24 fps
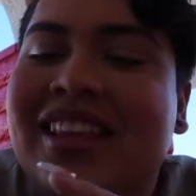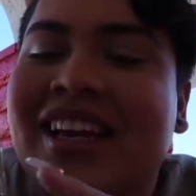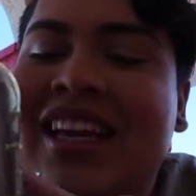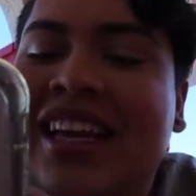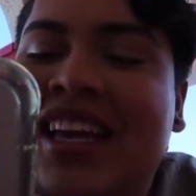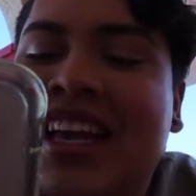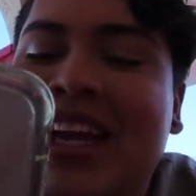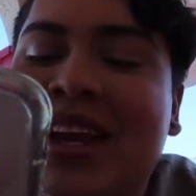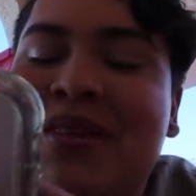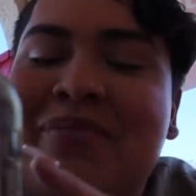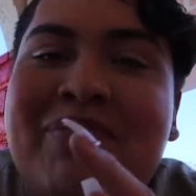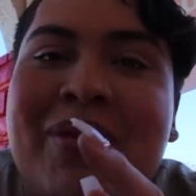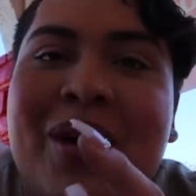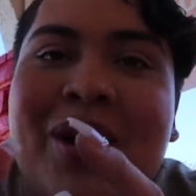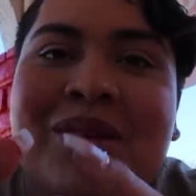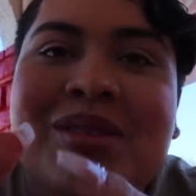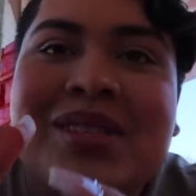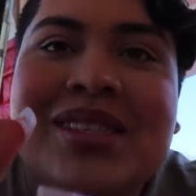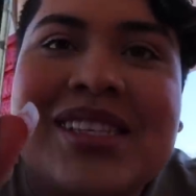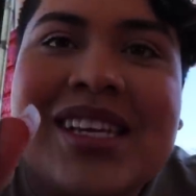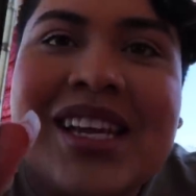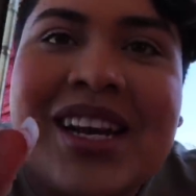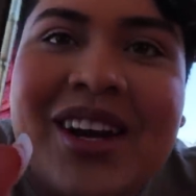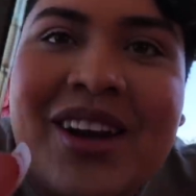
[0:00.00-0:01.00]
The kid
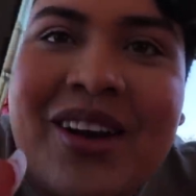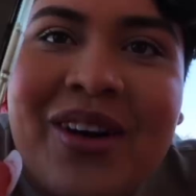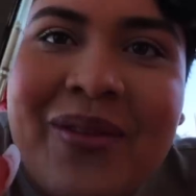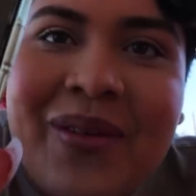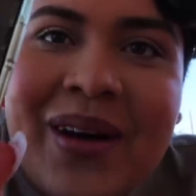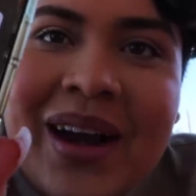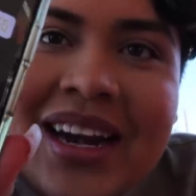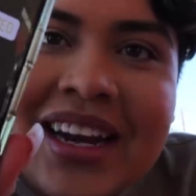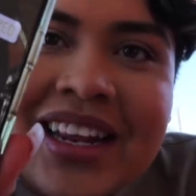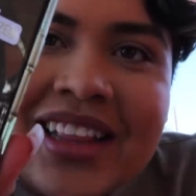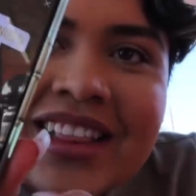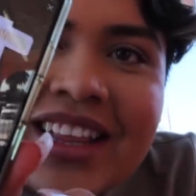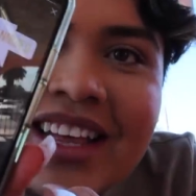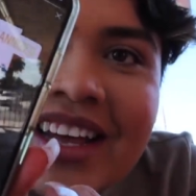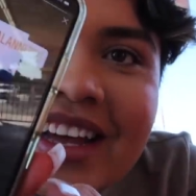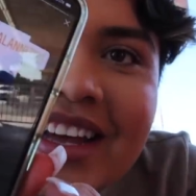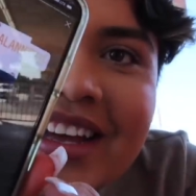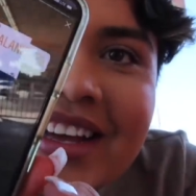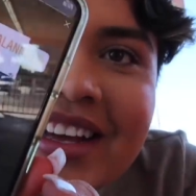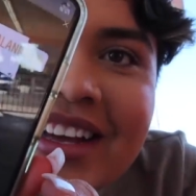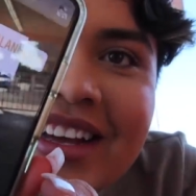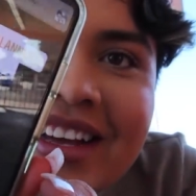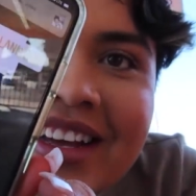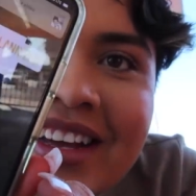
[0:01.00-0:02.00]
posted it already.
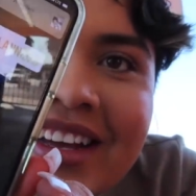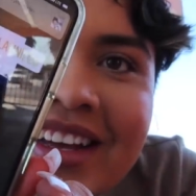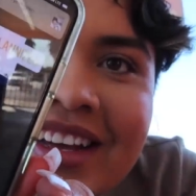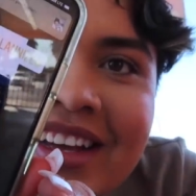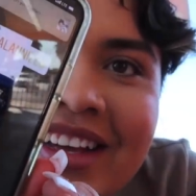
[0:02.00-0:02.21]
Look. TikTok.